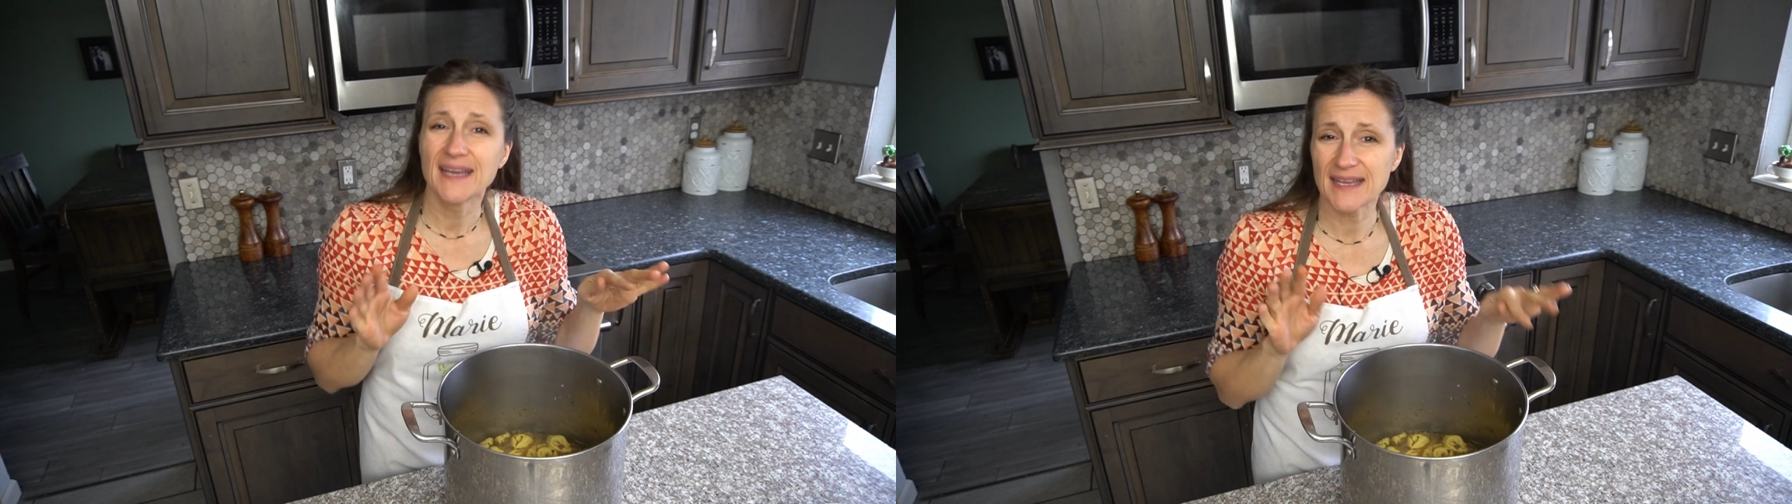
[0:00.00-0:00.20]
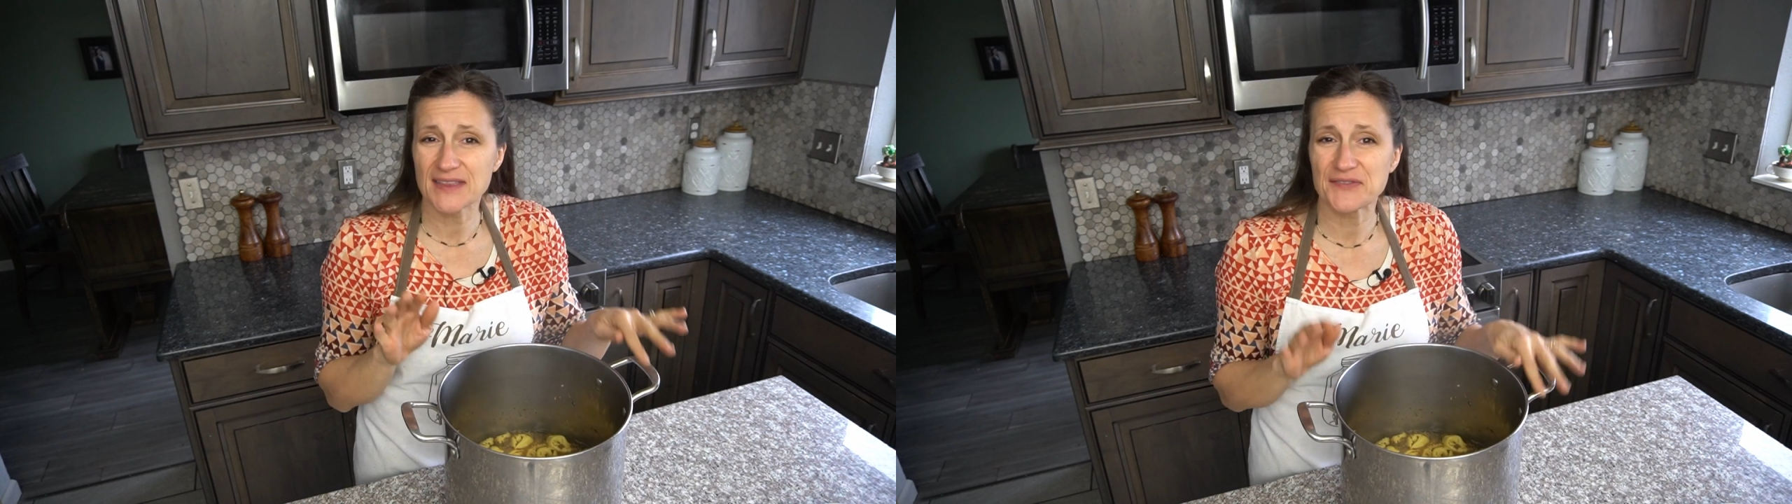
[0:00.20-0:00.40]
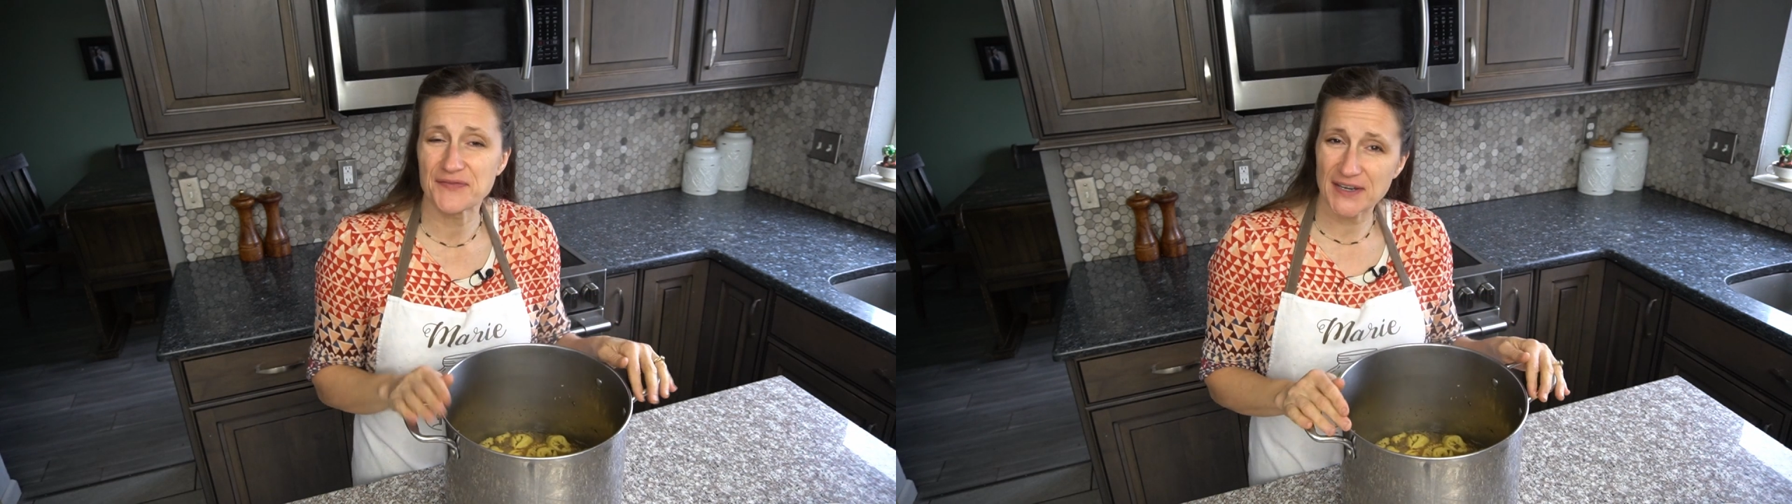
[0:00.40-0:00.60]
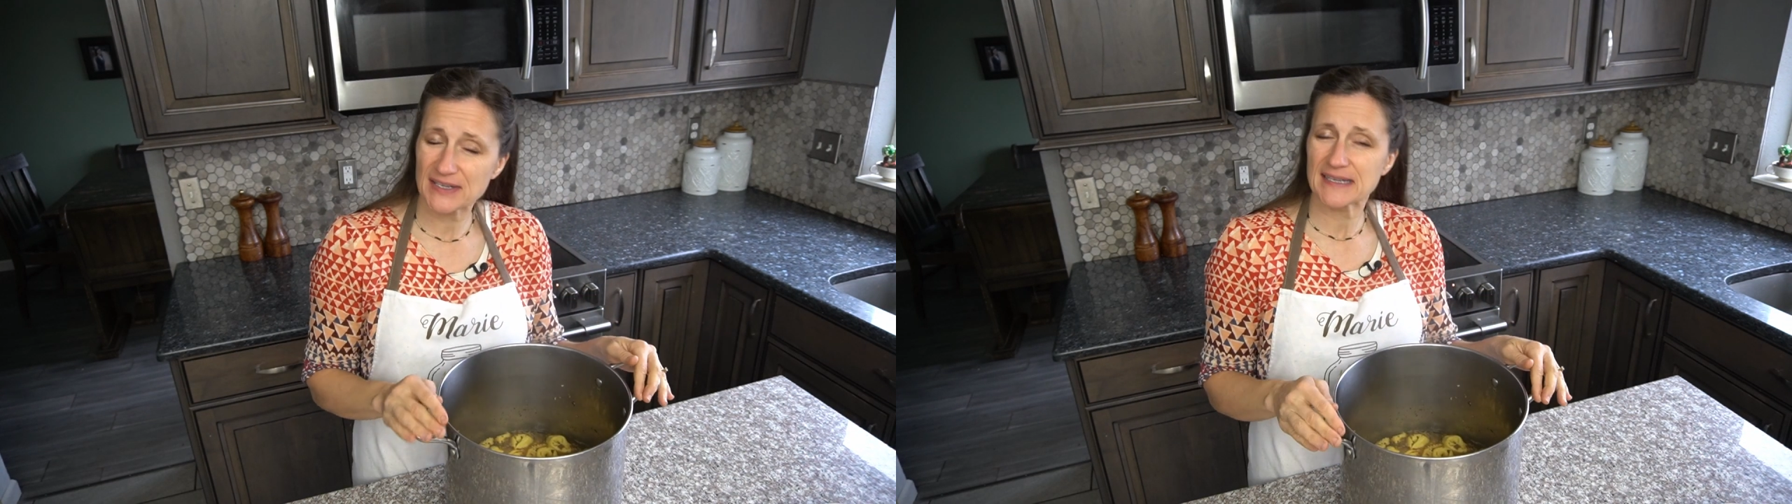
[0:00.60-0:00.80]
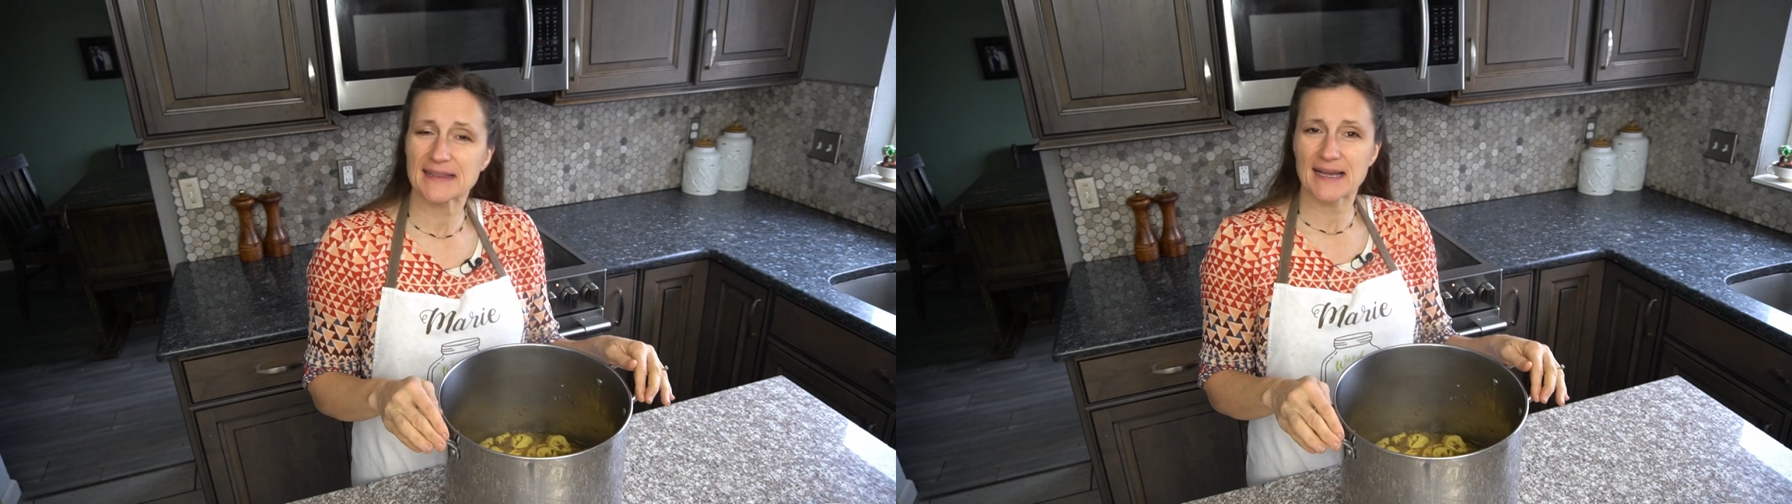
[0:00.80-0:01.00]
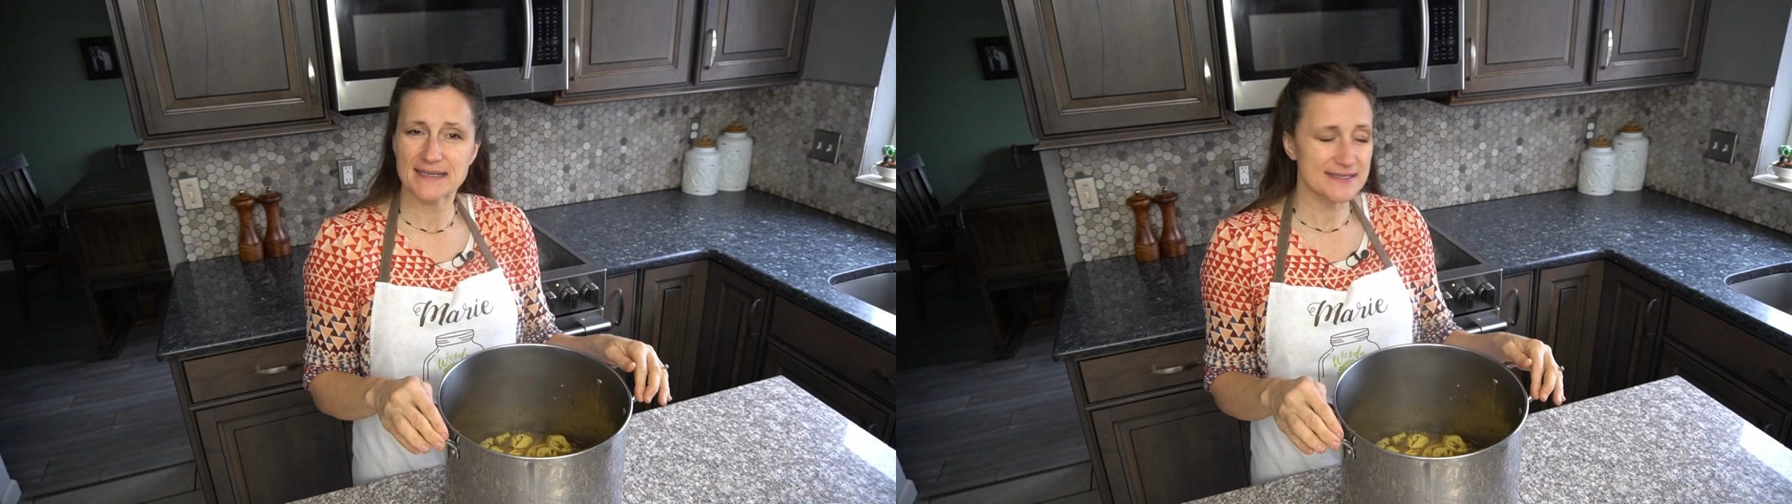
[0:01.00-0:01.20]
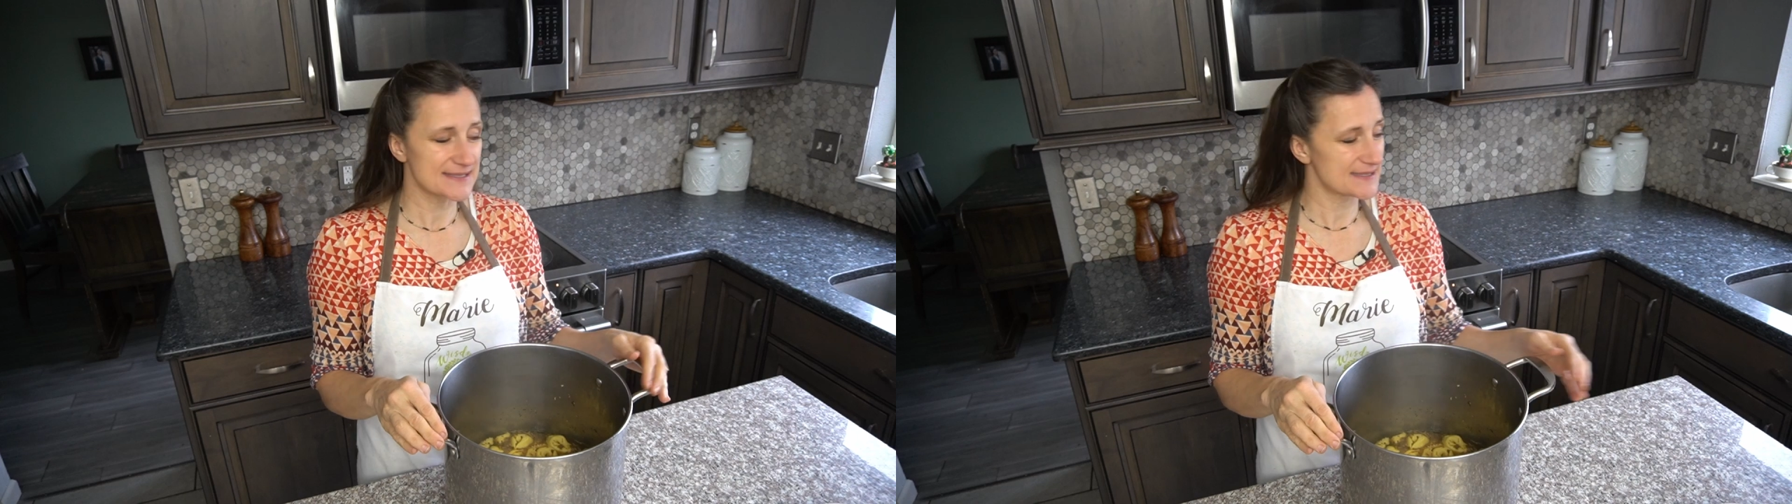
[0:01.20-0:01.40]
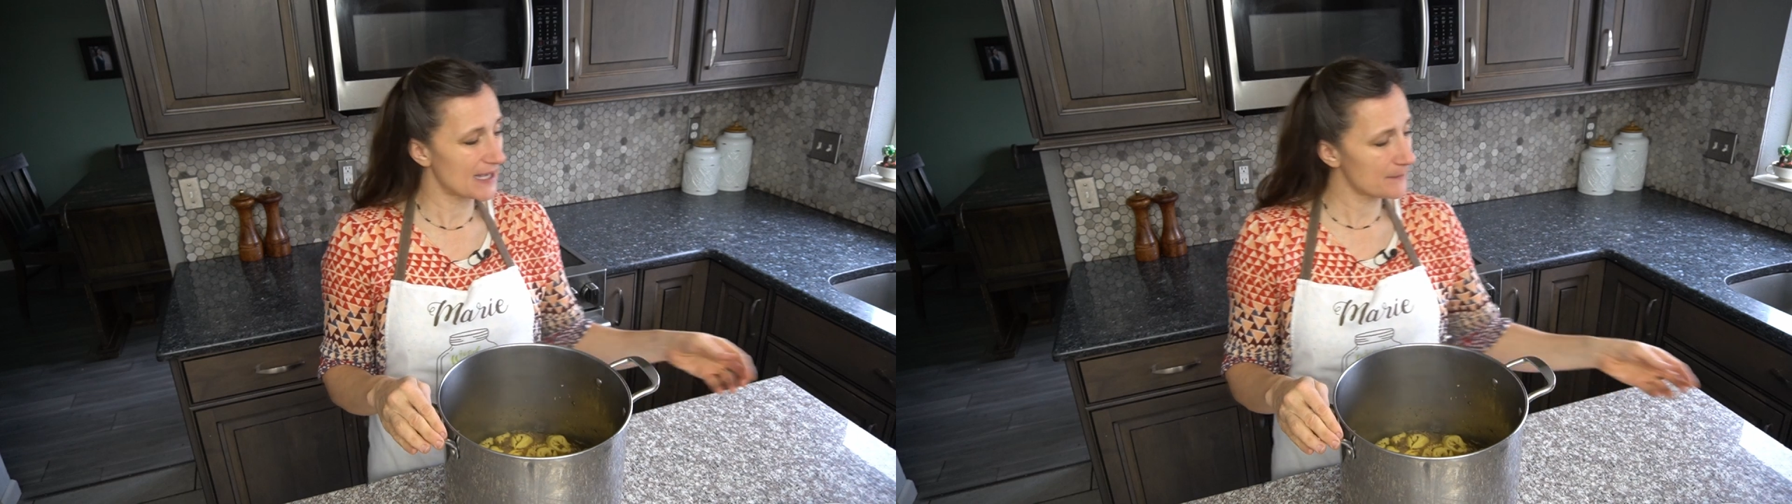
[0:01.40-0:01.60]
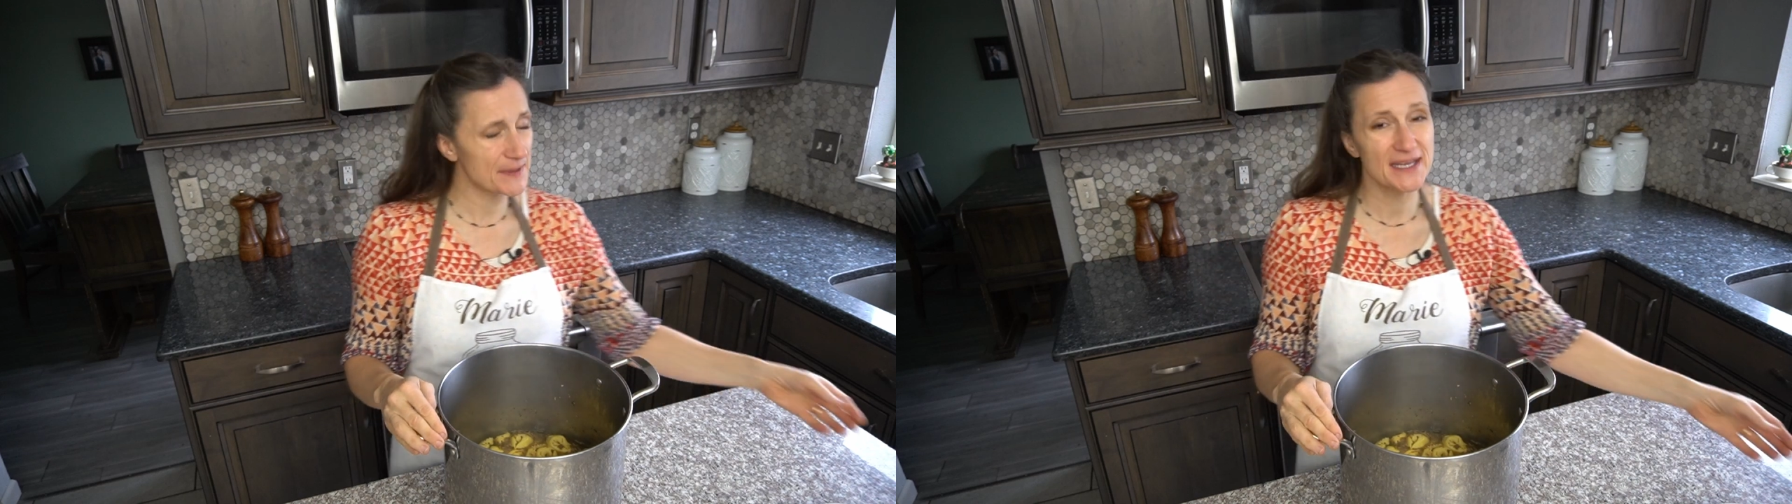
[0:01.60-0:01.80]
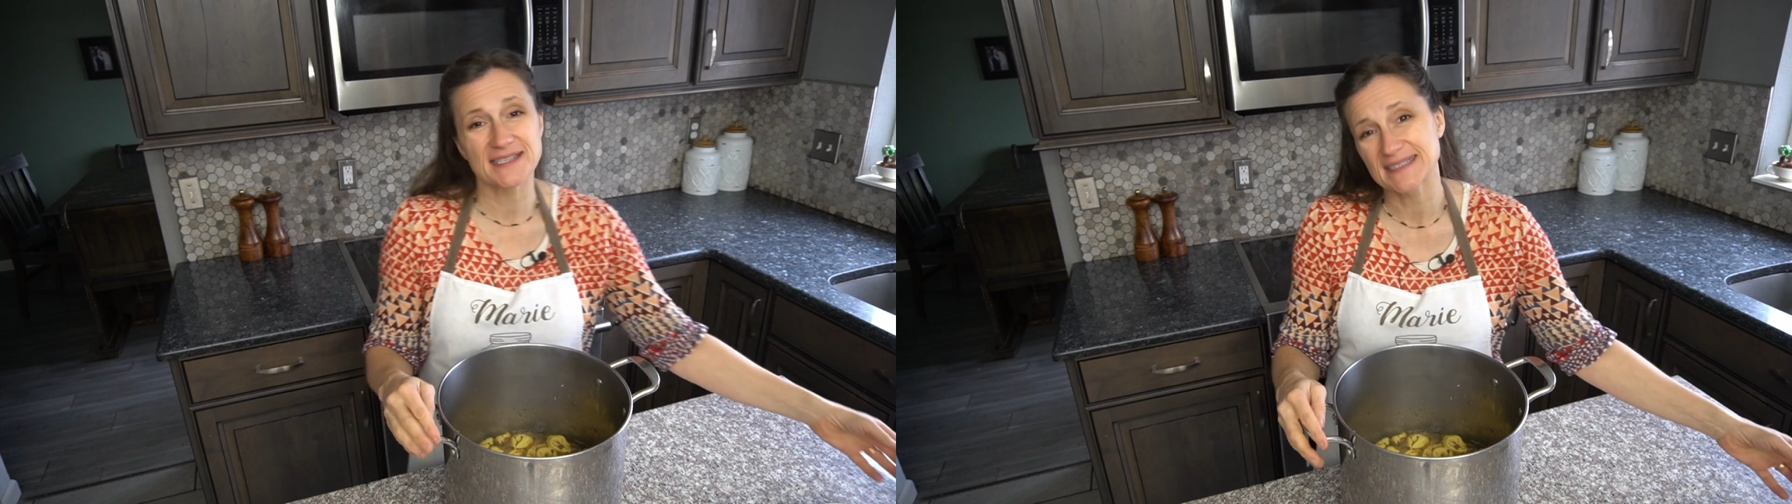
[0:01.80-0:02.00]
And the very last
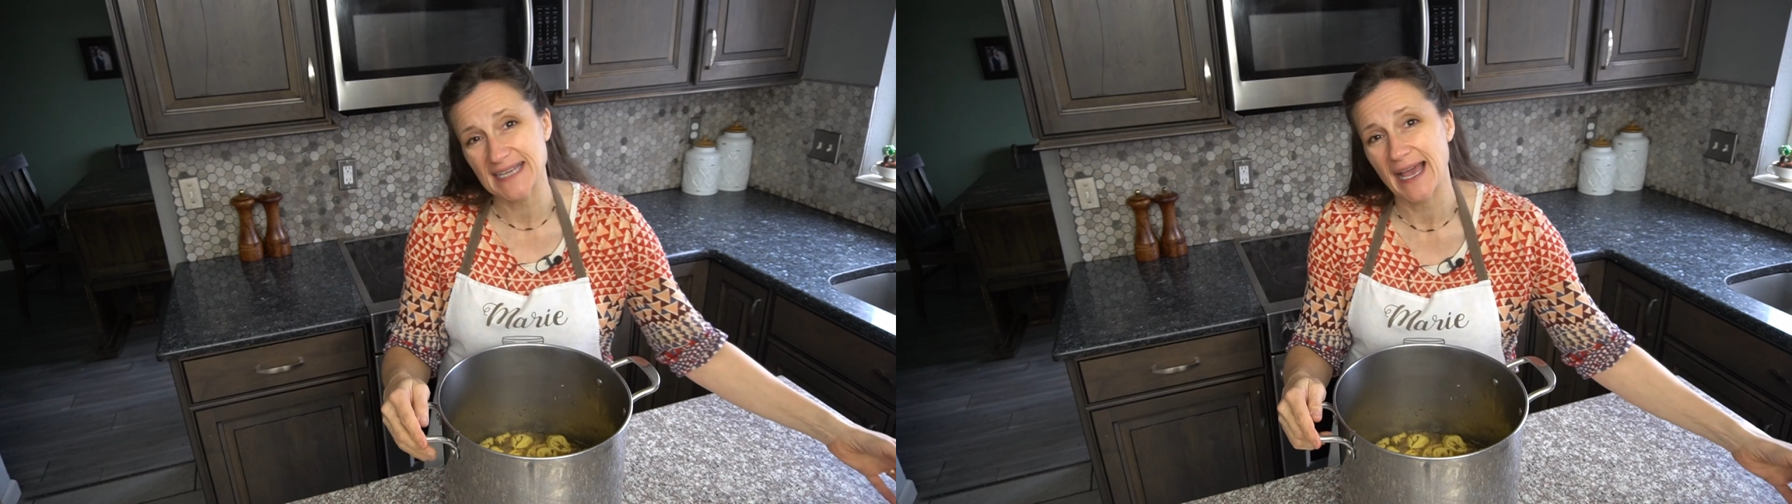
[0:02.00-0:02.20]
step is to